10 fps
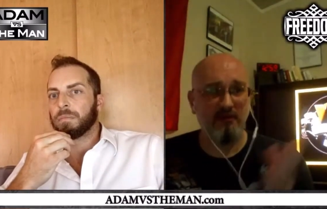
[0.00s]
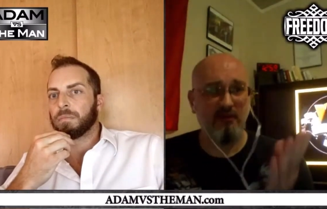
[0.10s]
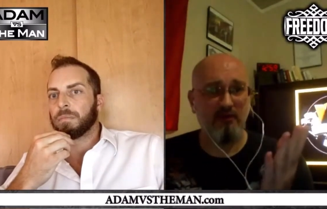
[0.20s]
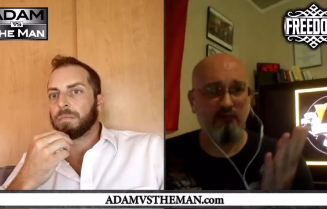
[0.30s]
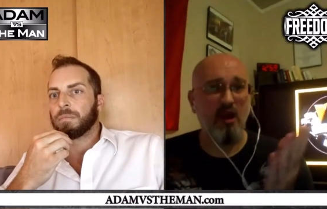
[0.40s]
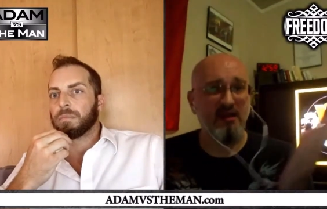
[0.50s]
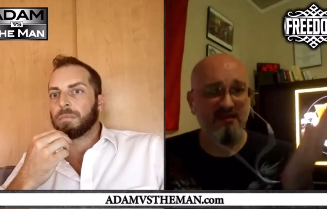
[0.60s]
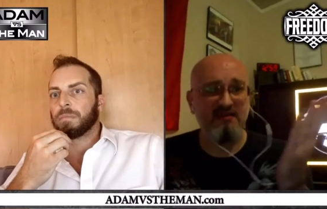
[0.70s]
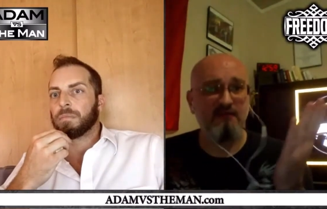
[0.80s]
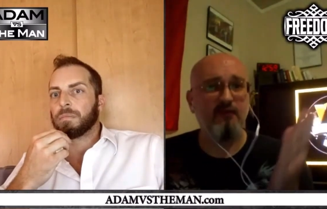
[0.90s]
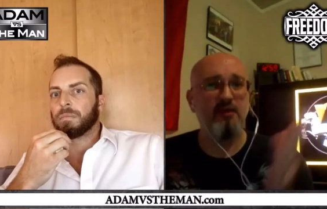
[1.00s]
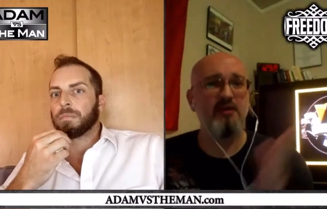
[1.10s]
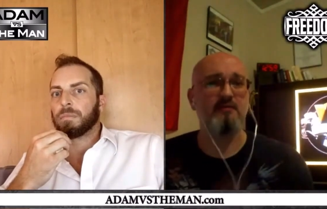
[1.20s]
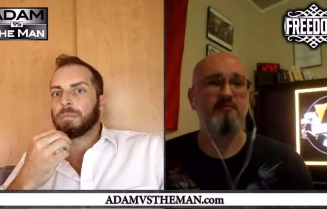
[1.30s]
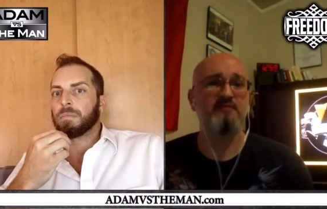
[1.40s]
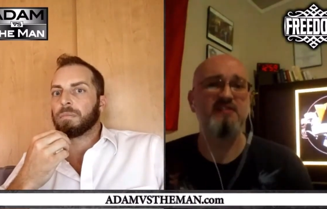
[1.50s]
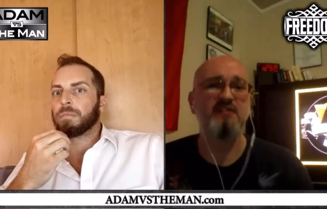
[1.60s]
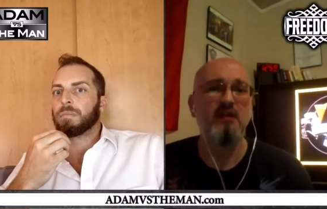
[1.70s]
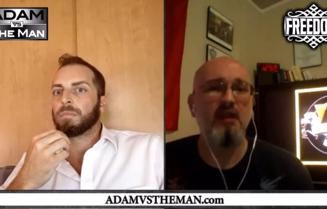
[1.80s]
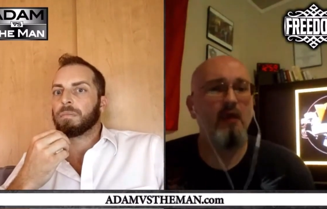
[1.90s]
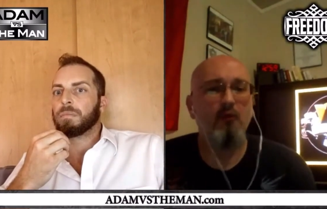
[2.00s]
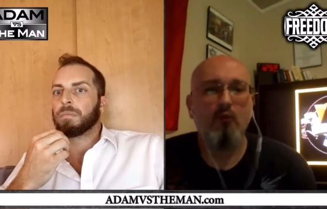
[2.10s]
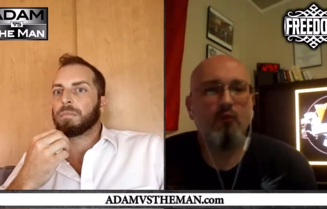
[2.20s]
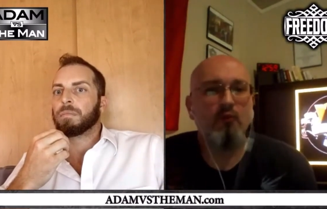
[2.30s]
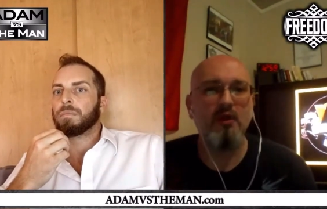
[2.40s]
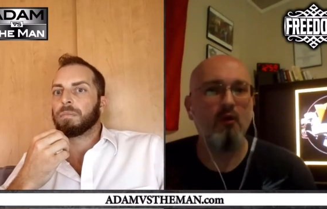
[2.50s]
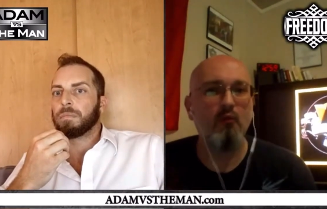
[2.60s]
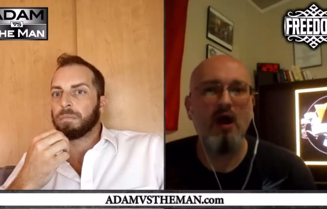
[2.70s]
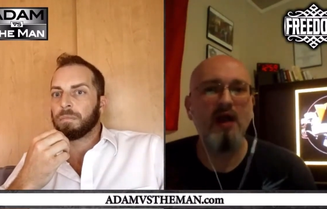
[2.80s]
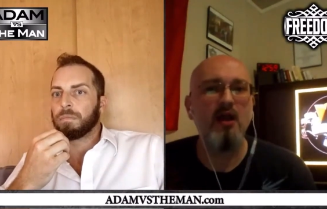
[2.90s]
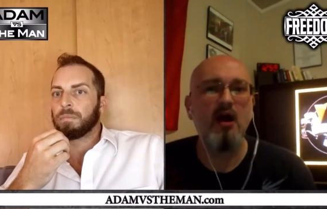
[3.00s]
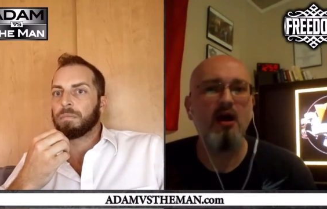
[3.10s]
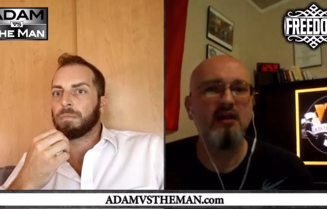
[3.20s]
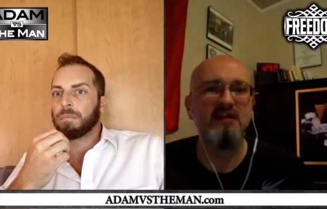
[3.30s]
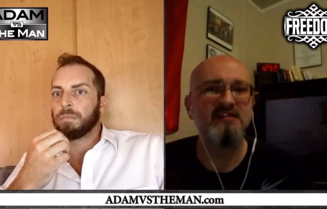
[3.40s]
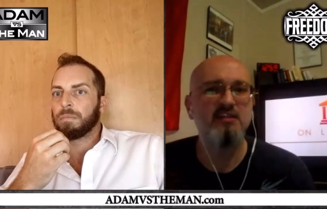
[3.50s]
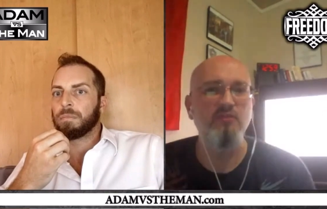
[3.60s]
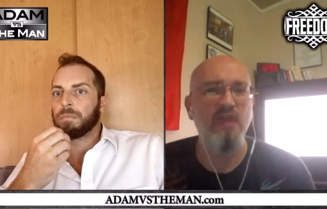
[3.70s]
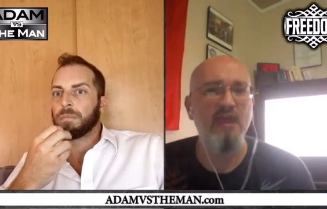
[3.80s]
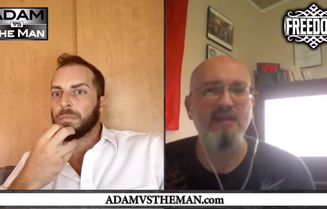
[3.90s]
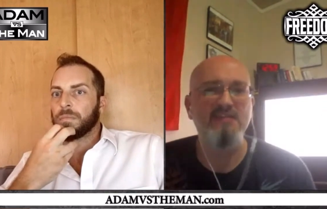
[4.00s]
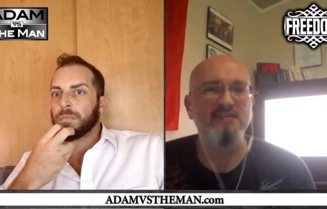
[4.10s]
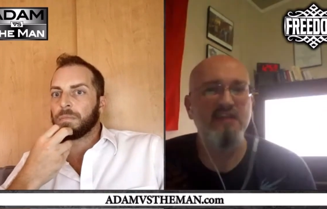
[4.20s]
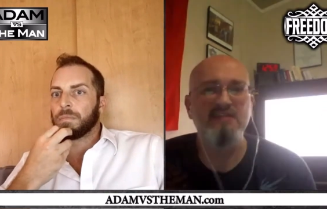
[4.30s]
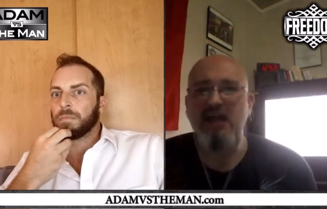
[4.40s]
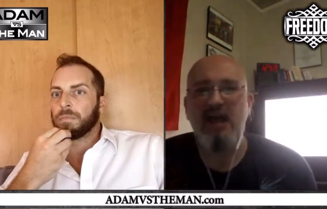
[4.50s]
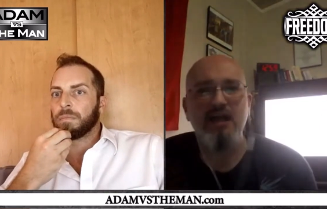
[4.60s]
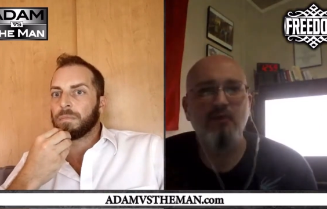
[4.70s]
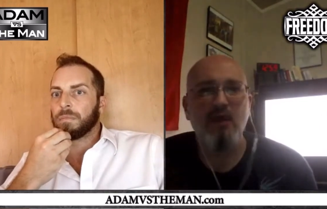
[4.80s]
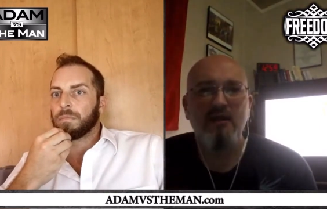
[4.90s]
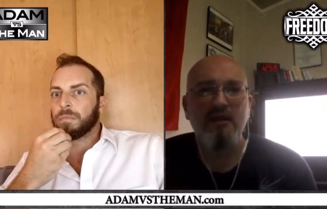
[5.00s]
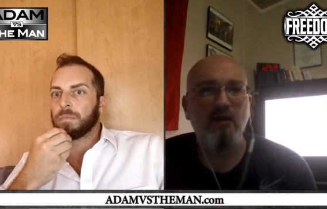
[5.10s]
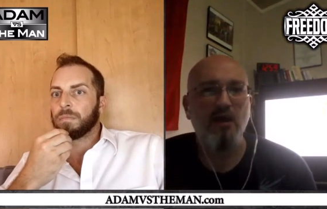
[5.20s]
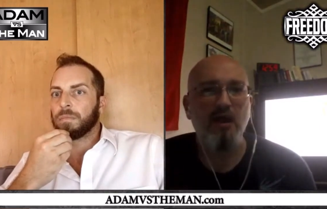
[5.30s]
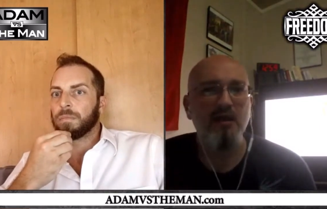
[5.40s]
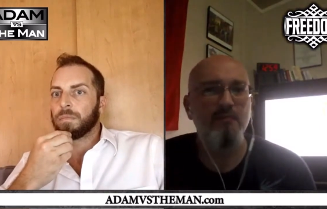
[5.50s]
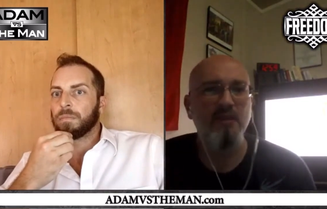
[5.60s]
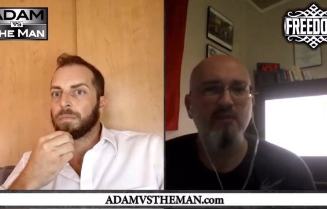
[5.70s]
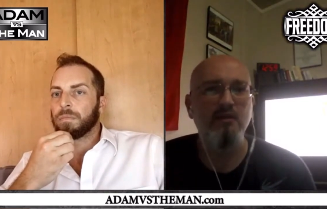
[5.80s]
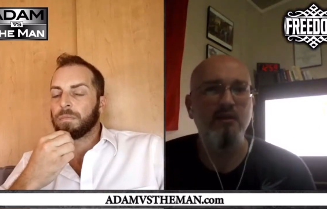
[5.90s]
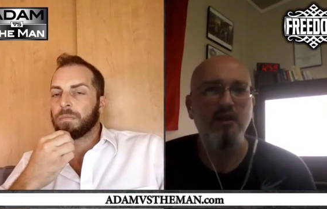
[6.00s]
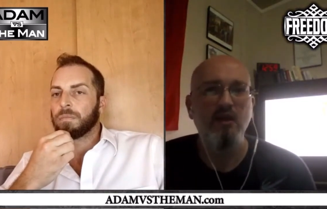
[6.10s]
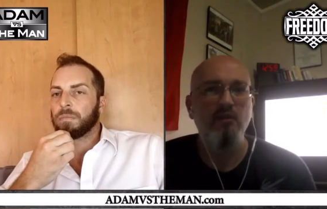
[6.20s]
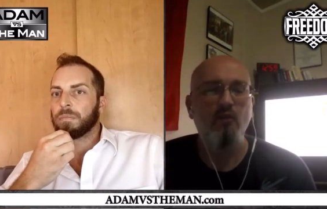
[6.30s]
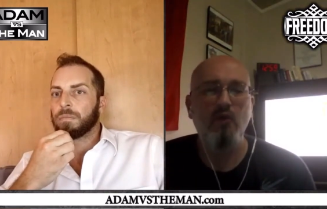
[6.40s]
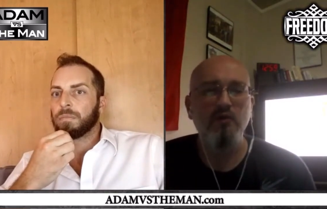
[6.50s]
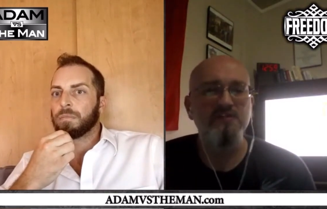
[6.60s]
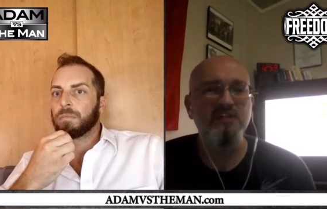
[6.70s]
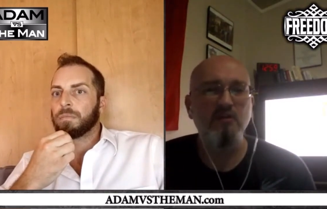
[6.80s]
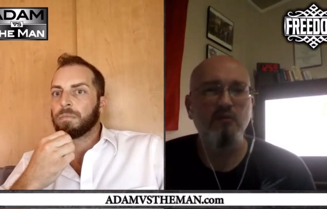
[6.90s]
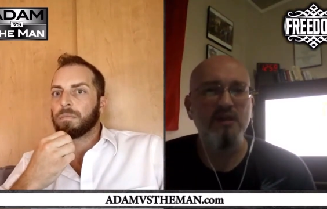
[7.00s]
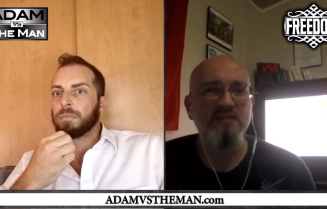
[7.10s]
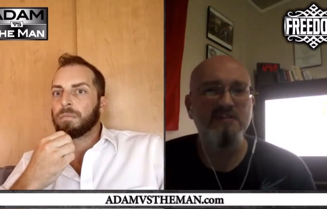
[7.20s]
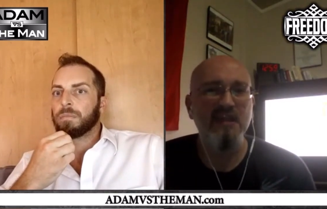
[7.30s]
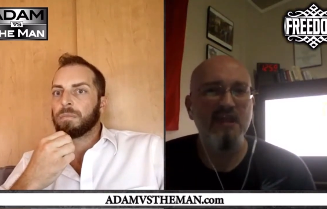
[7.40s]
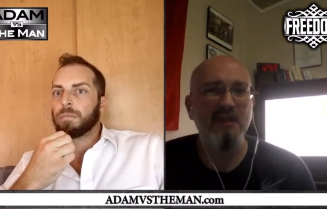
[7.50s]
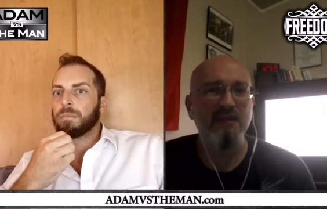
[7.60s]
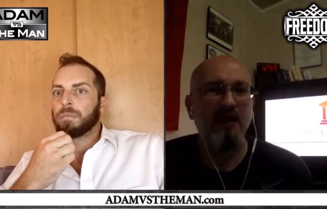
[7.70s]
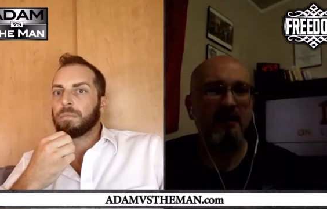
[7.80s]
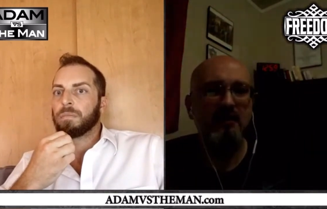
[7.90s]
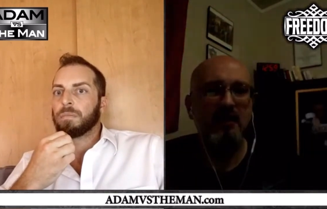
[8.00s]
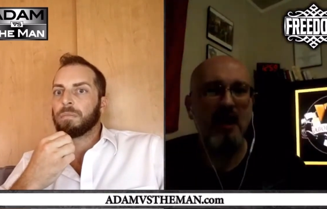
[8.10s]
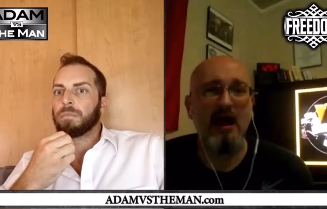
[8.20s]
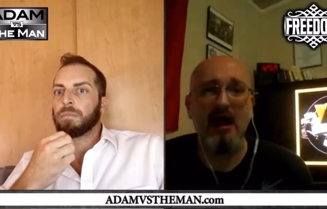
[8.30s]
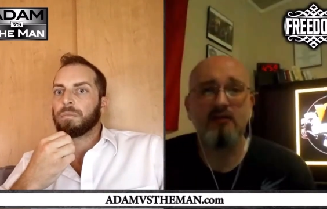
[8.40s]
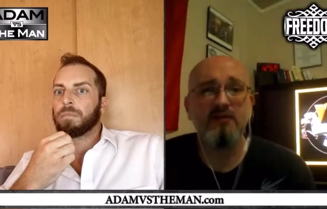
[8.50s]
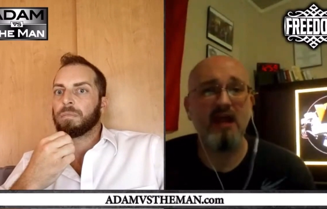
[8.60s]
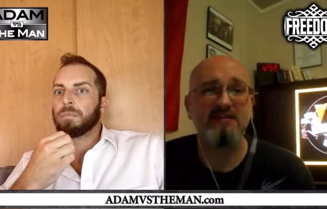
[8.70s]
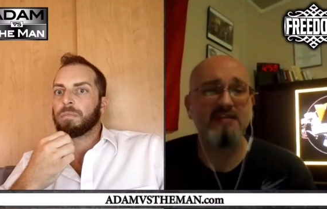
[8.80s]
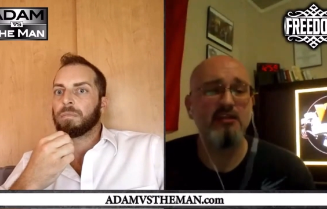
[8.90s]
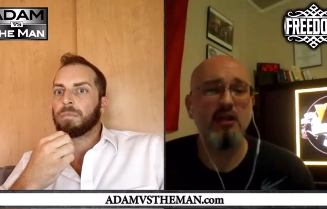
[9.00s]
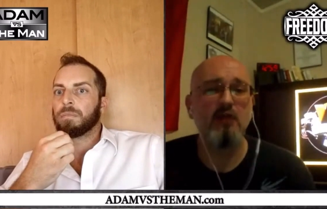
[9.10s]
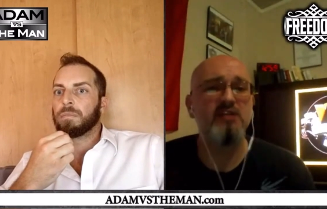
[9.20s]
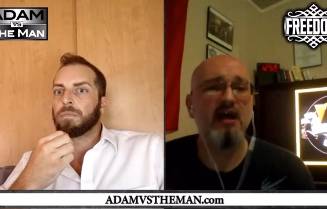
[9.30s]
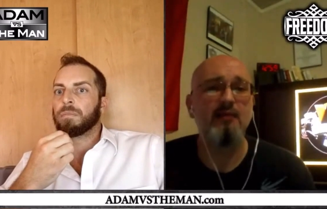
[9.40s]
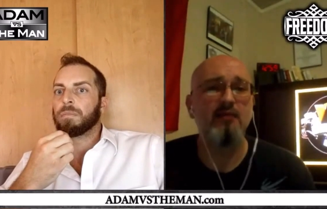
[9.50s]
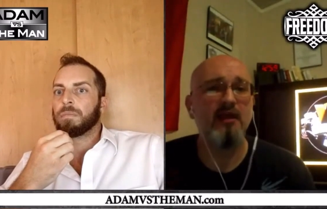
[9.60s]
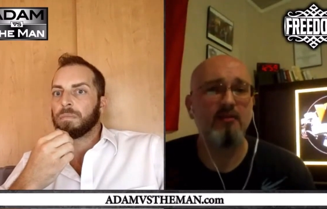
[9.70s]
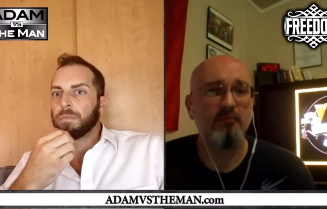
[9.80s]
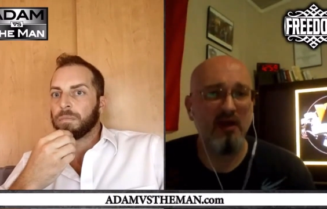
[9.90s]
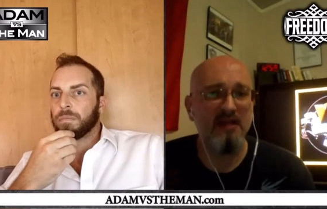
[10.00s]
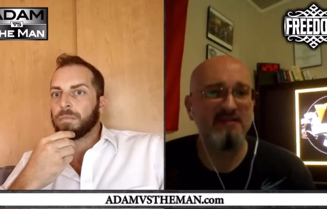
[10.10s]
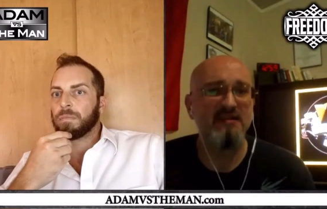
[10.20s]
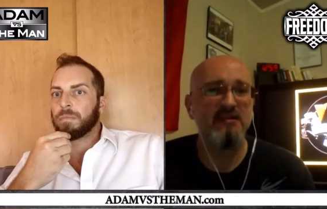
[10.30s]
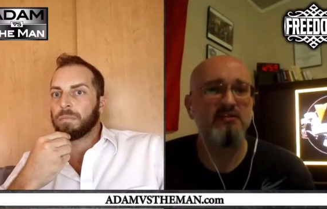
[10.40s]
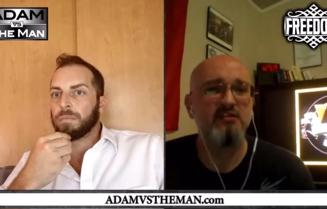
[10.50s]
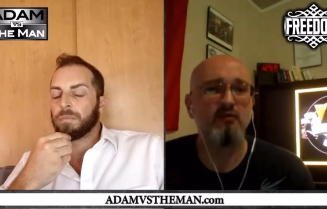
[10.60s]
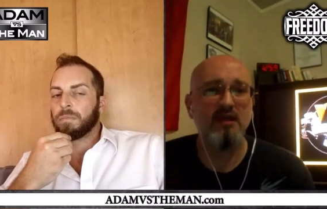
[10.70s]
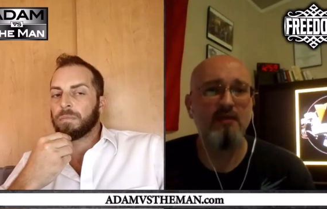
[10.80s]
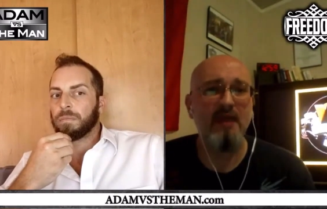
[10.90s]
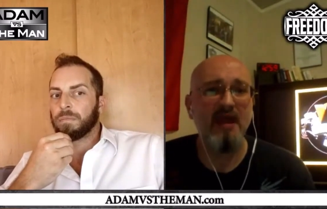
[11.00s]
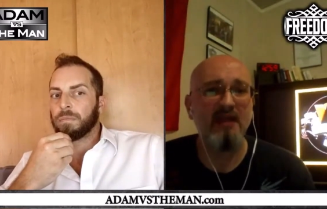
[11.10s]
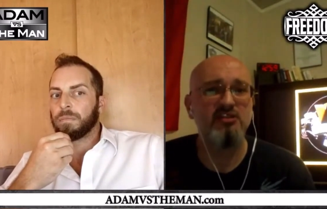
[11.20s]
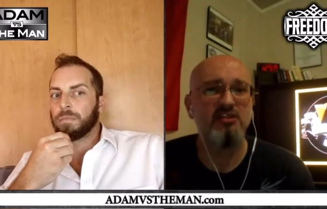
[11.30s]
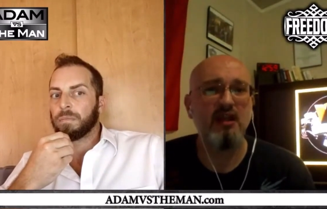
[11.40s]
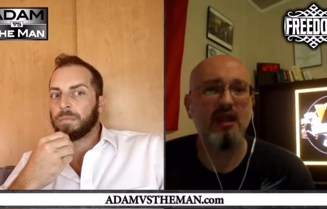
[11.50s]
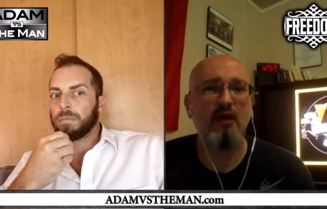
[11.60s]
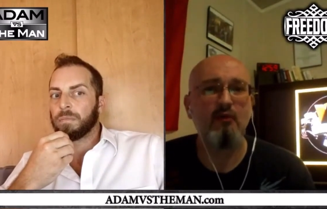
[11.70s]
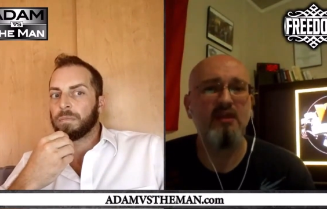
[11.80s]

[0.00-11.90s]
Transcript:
Speaker 1: uh, rights and freedoms. And you know why not? Let's do that. It's it's time right now, right? I mean the the world's in a reset and i don't i see no time like the present to reimagine how